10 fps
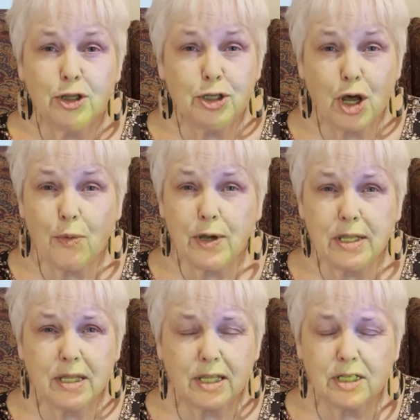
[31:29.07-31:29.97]

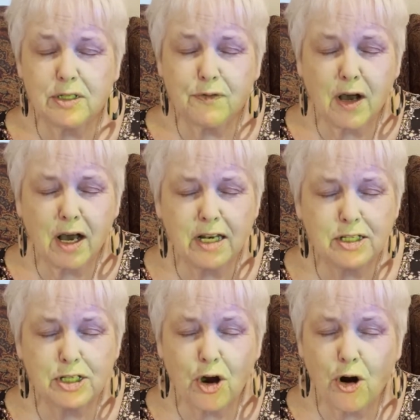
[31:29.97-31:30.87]
knowing that the divine
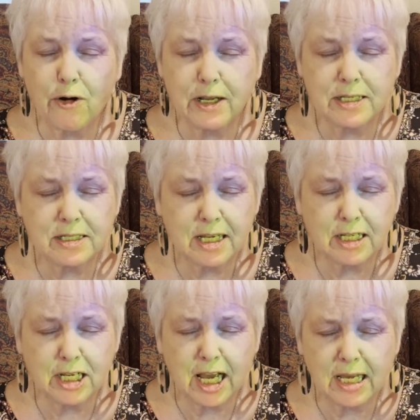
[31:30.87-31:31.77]
has already
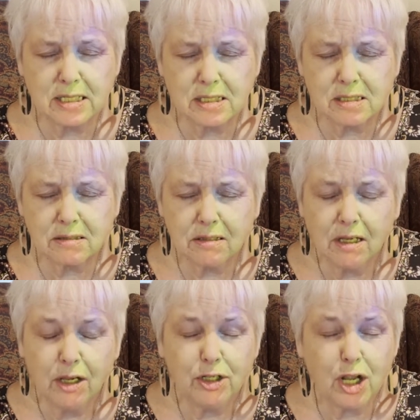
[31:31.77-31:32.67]
said yes,
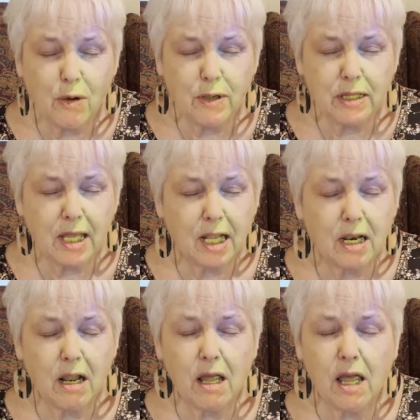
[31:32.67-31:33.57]
knowing
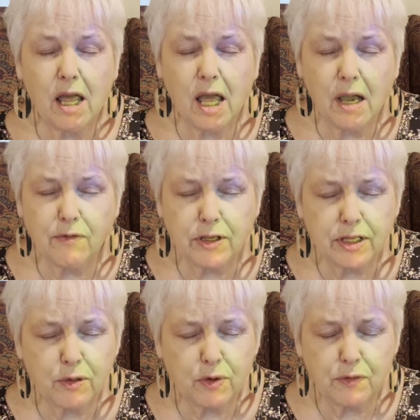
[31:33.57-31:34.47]
that
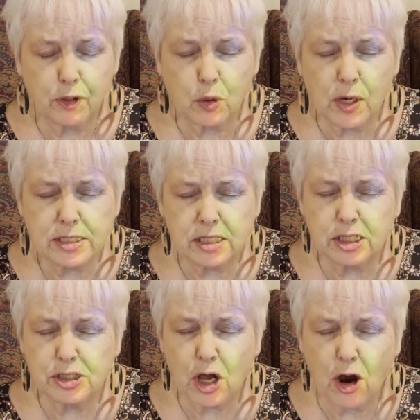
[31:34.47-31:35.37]
everything we've requested
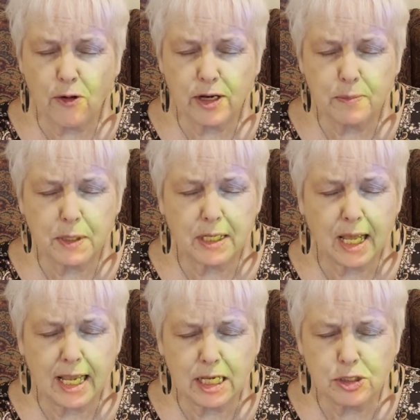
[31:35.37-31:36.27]
has already been
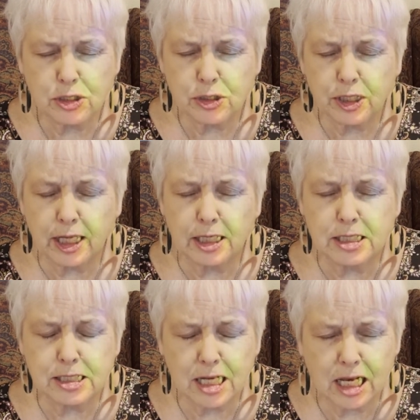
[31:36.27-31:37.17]
answered
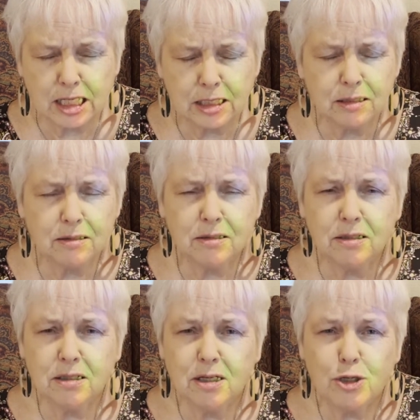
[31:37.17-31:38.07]
and done.
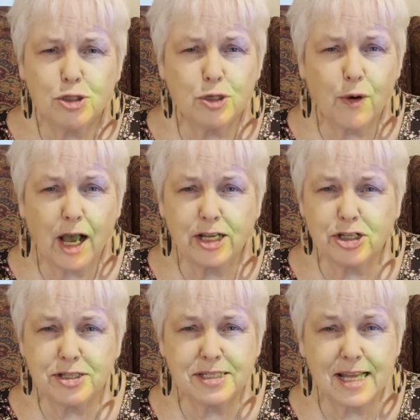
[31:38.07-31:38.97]
So I
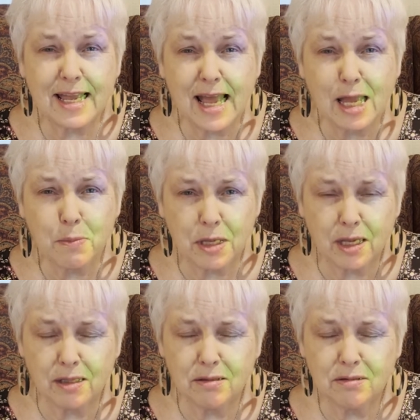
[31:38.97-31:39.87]
just say
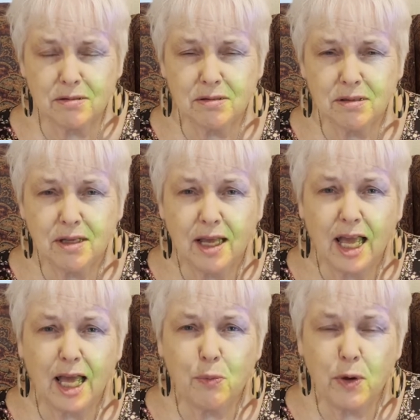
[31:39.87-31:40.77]
amen,
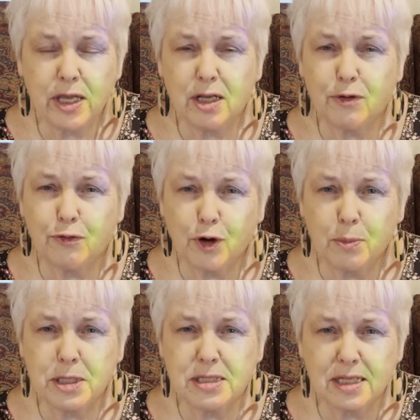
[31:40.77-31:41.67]
and we can affirm
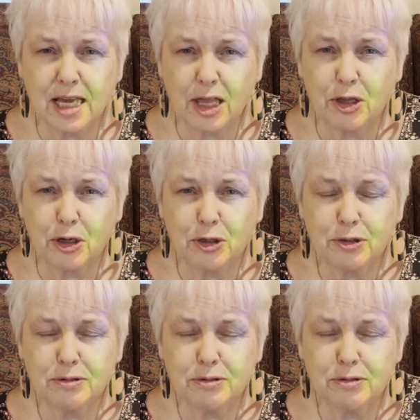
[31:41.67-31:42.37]
it together.